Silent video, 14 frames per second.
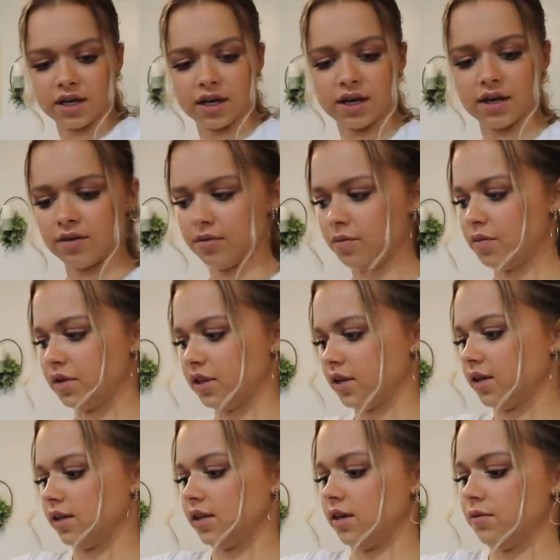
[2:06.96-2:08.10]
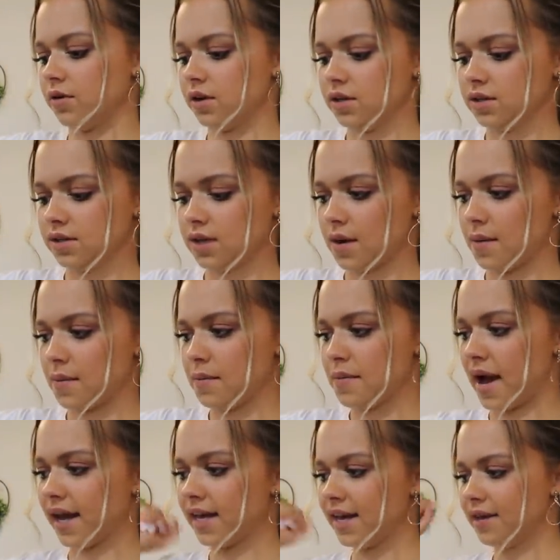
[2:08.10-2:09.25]
and we'll put the clean ones
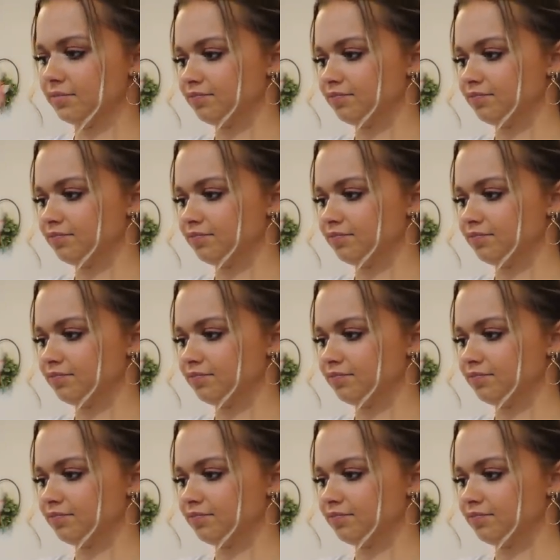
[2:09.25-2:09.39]
back in.